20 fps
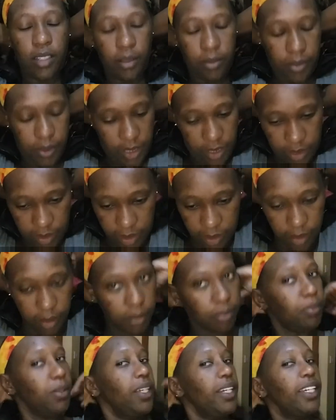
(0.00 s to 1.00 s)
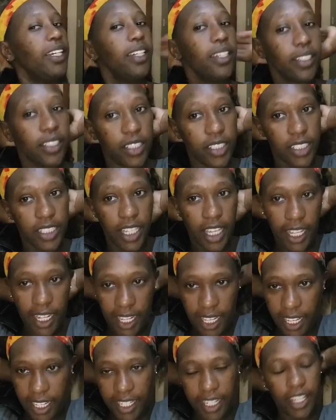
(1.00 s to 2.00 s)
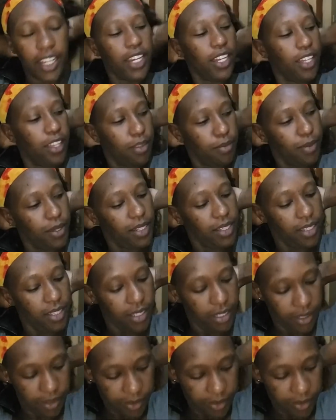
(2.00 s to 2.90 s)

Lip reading: Sometimes I apply gel underneath, but